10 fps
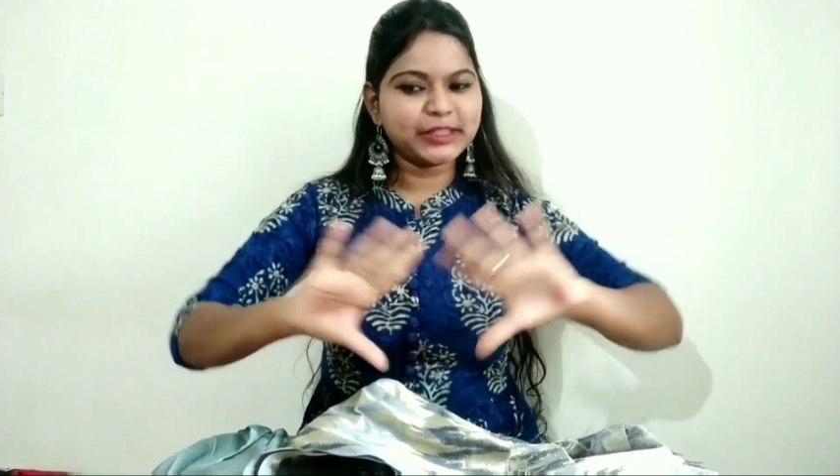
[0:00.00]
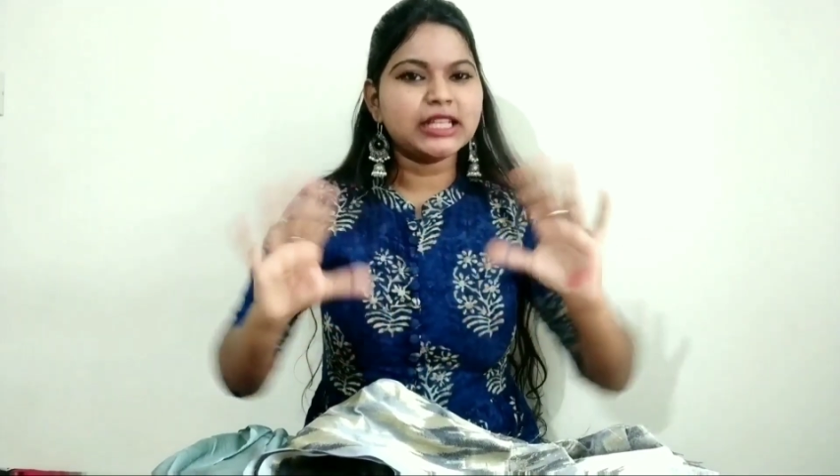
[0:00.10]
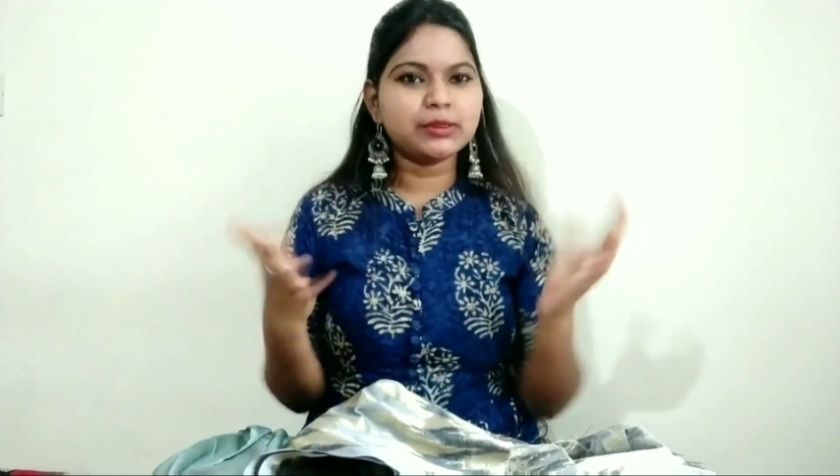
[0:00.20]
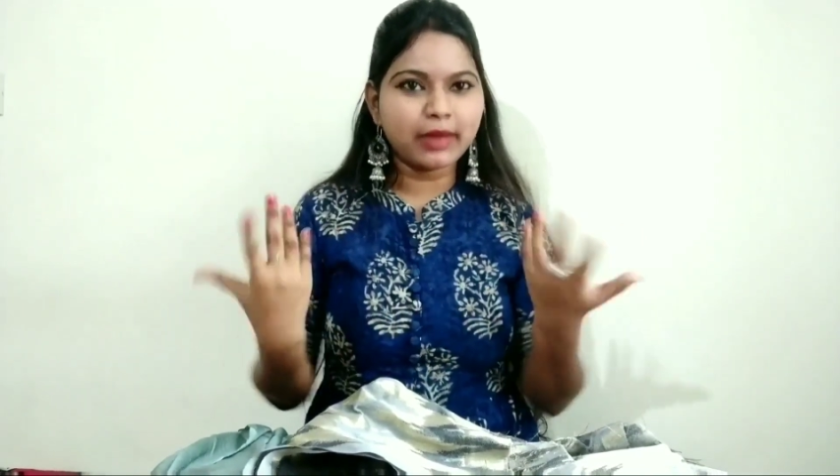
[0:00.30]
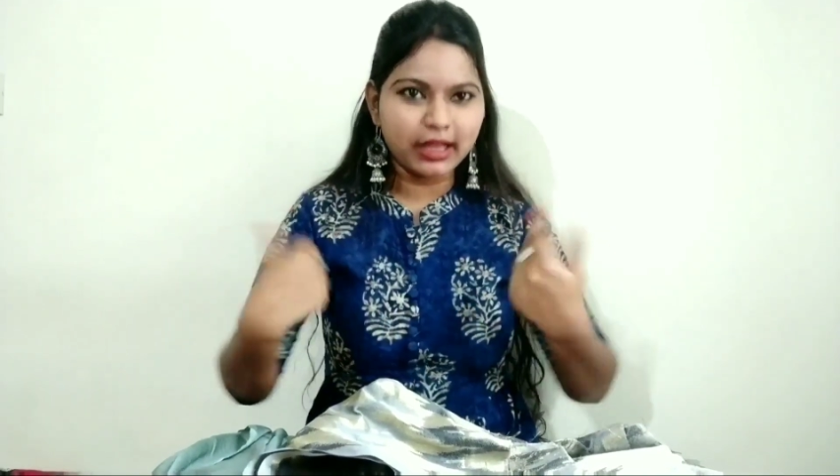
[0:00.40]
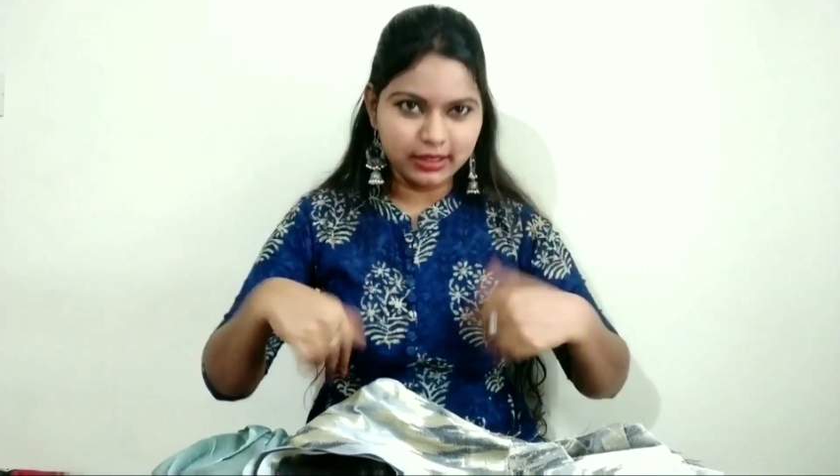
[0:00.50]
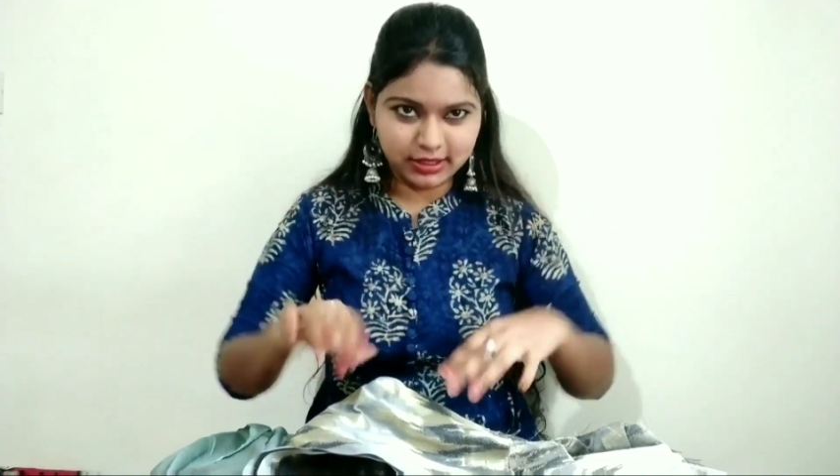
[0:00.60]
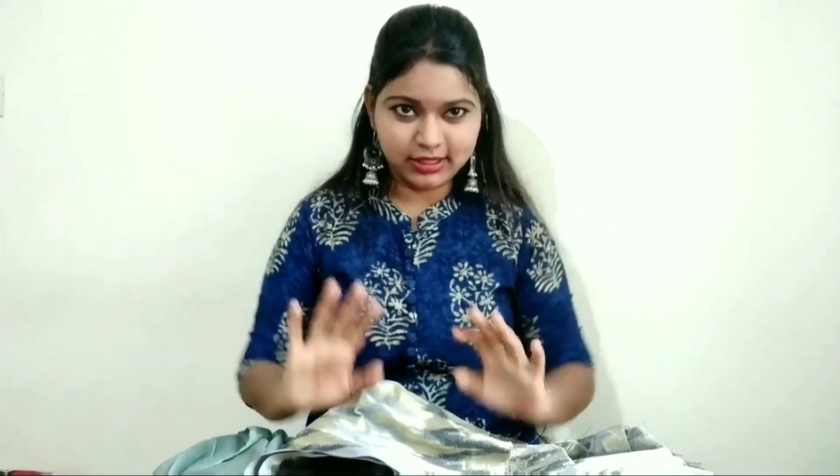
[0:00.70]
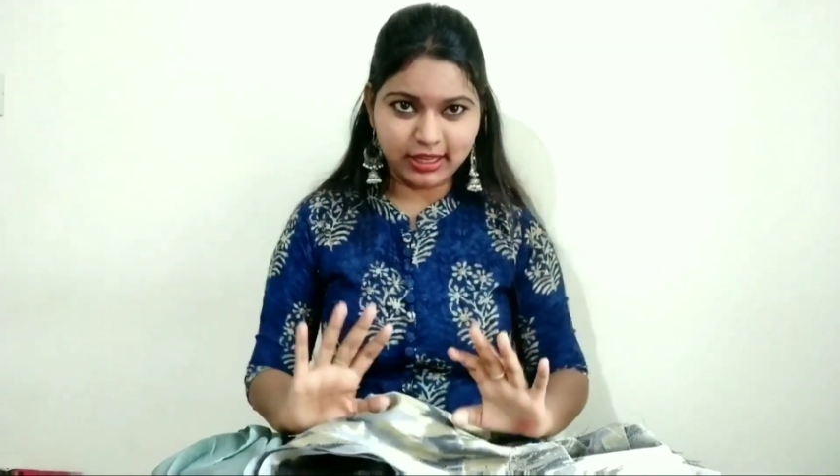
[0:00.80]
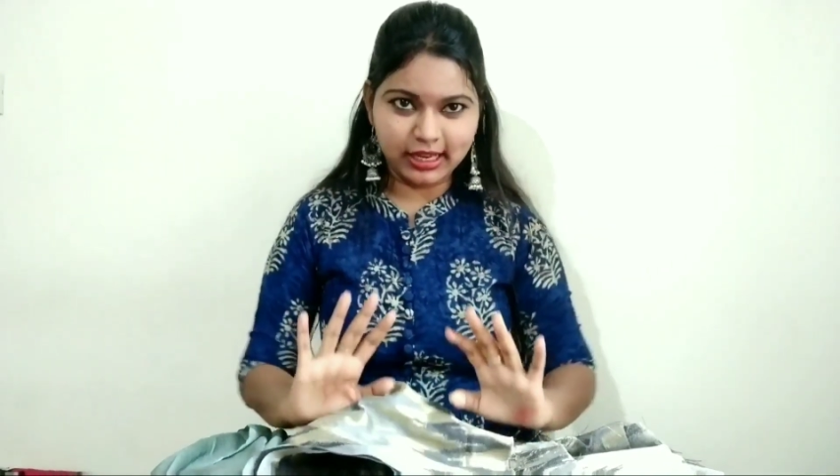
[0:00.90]
it's my
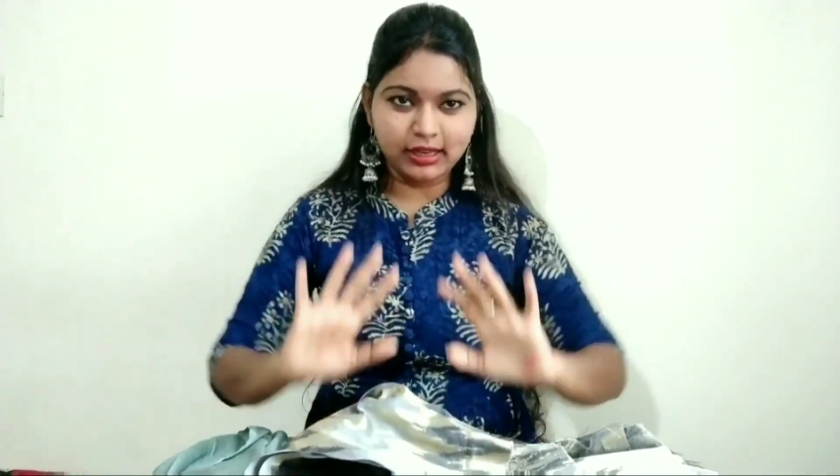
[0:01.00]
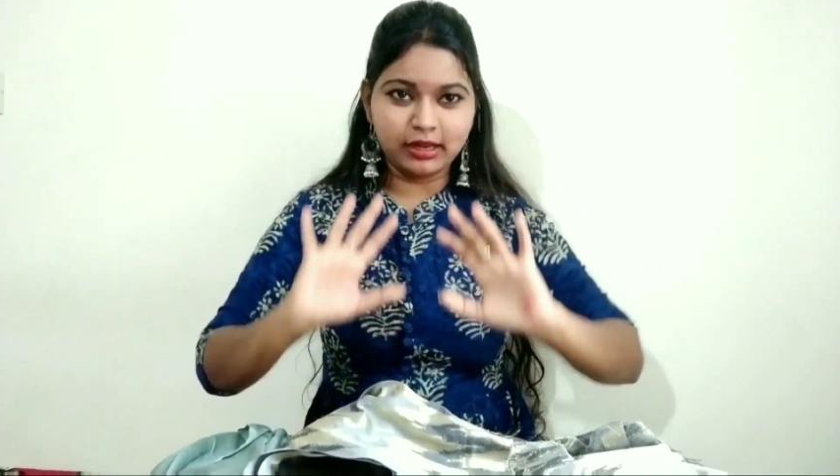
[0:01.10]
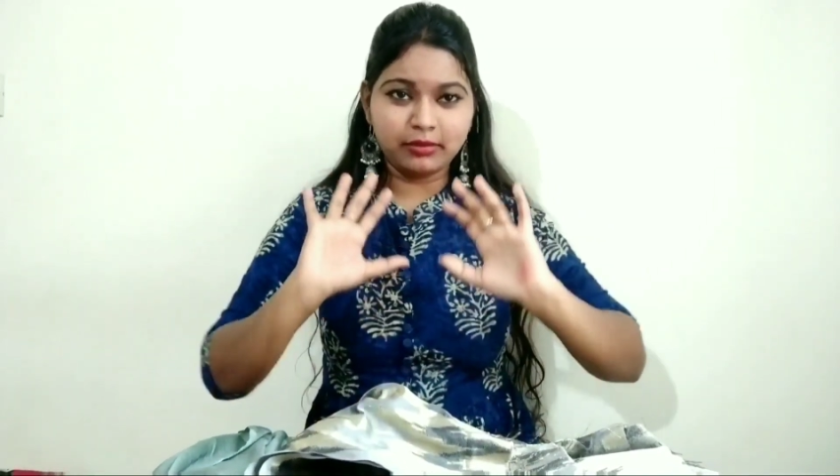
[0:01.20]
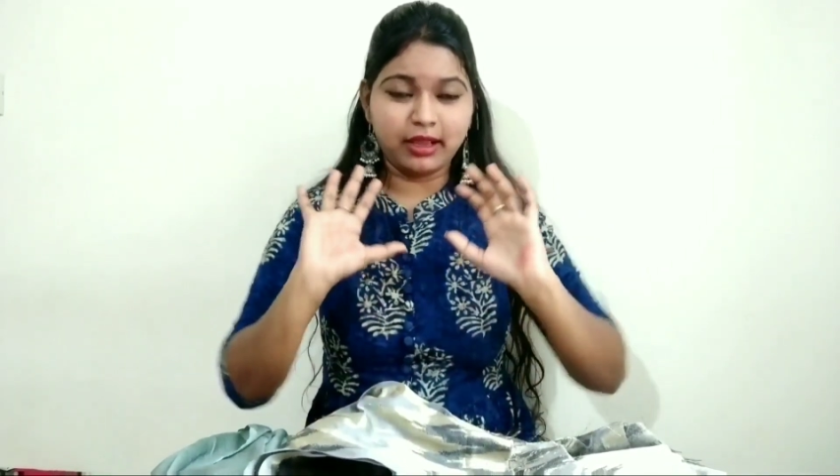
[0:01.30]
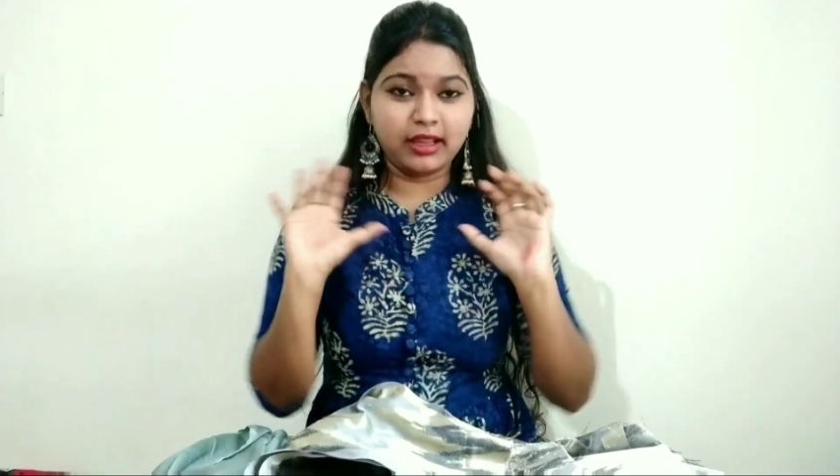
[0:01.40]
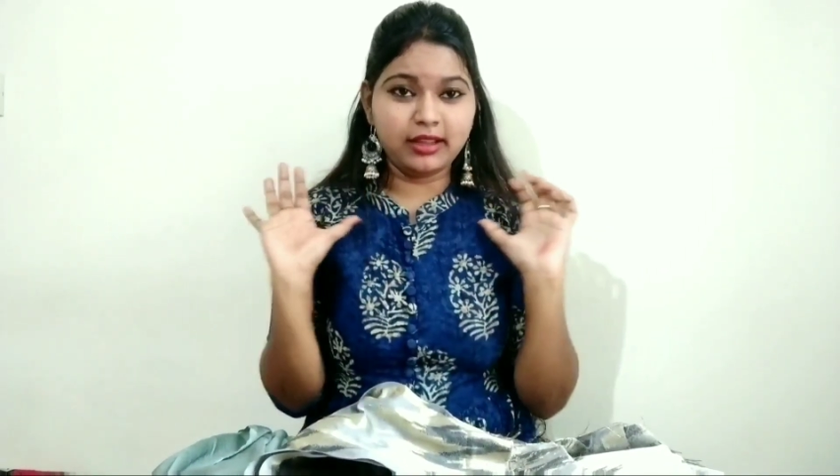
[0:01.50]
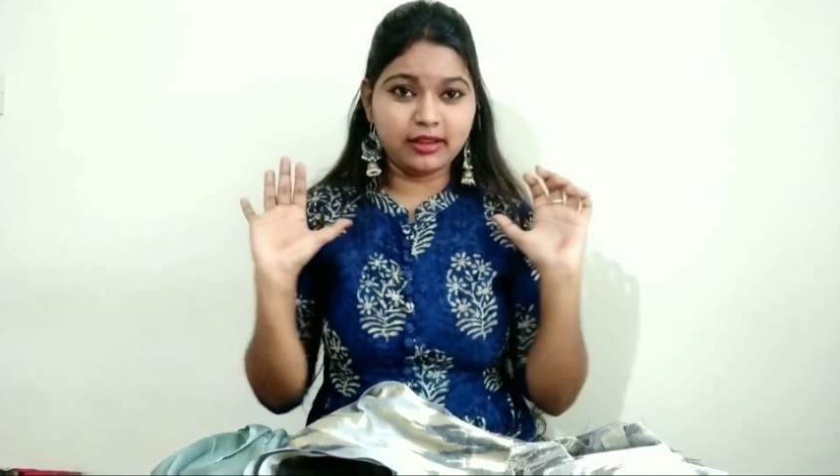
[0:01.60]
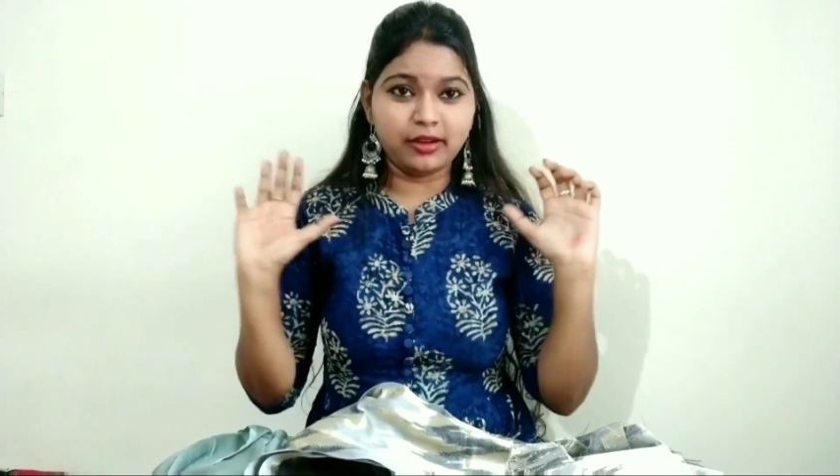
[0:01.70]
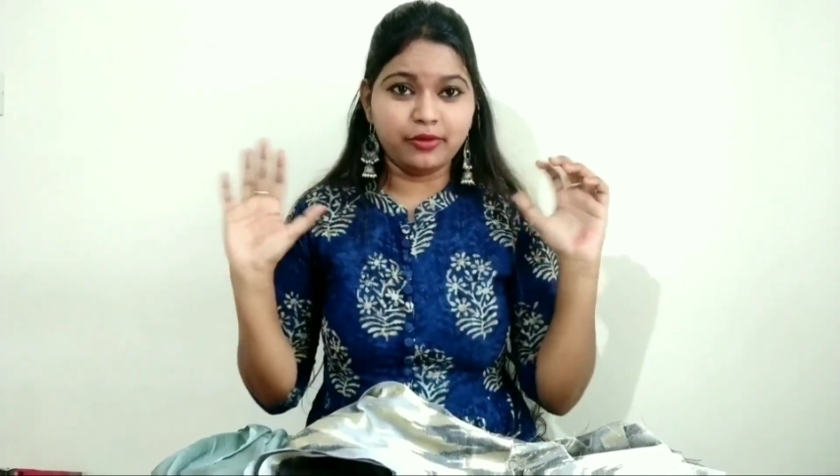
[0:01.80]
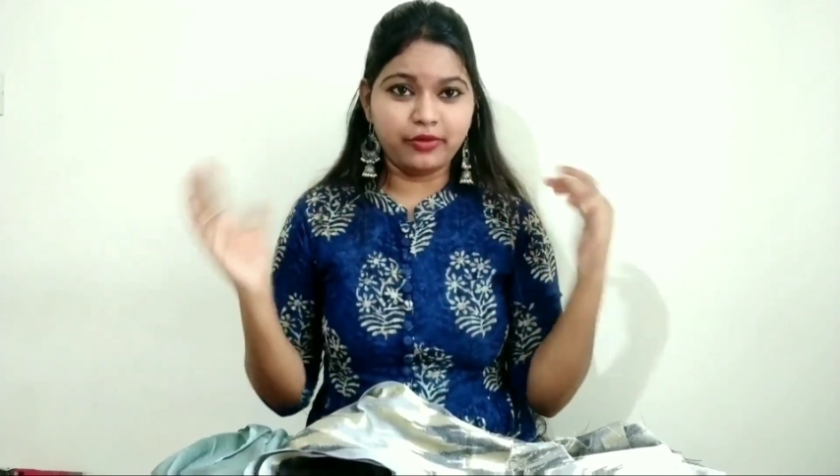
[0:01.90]
style and my
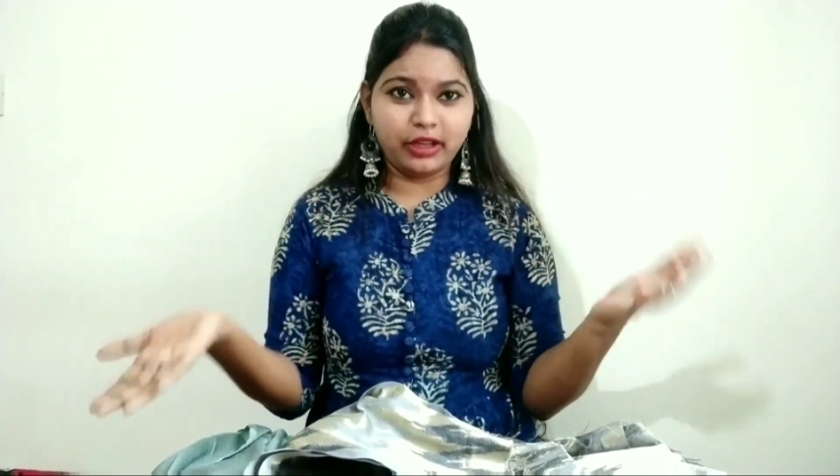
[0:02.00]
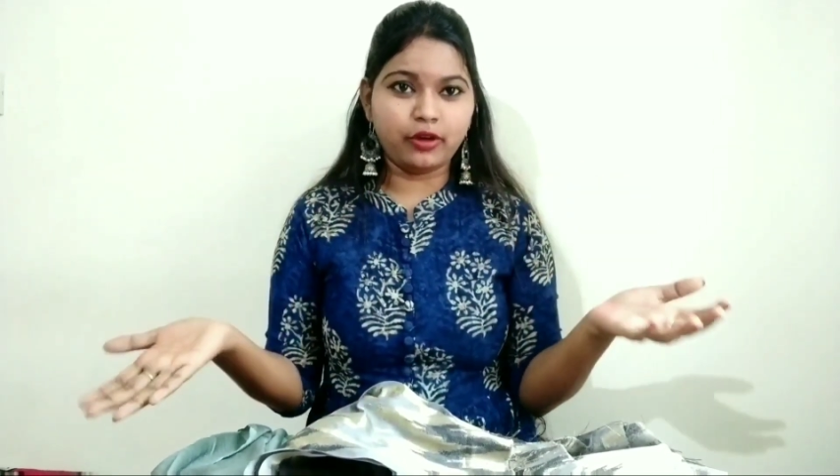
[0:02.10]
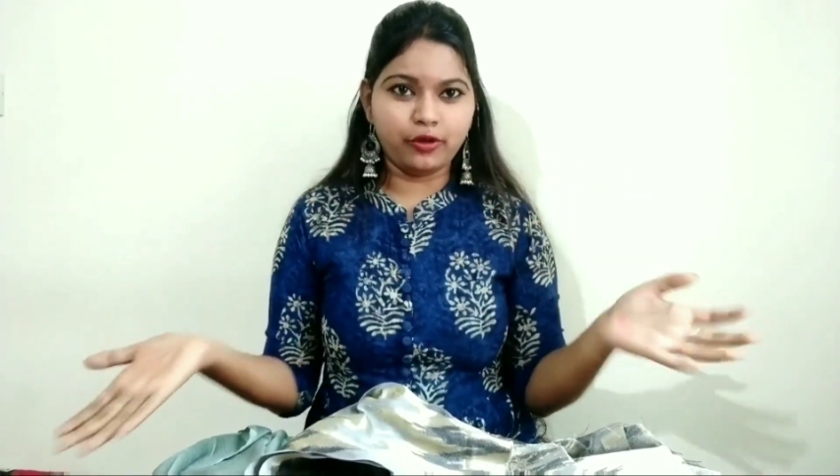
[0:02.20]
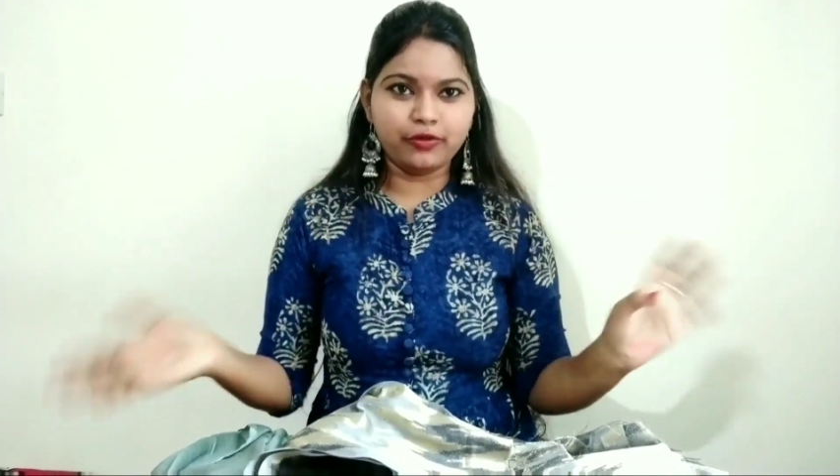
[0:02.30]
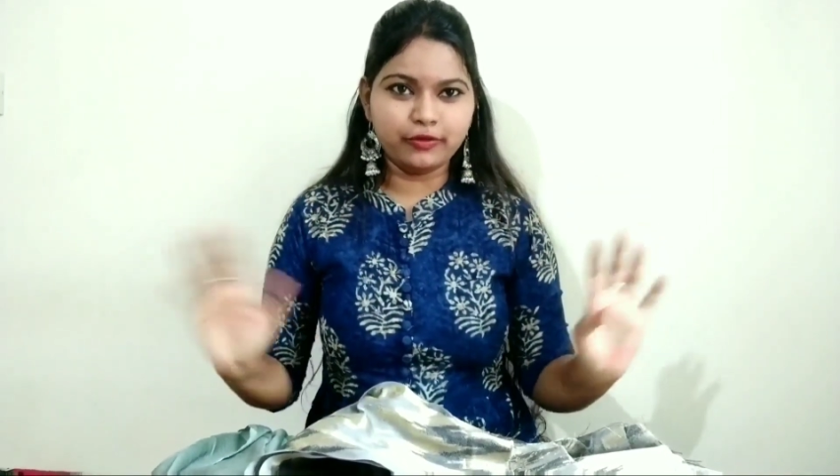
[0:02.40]
way of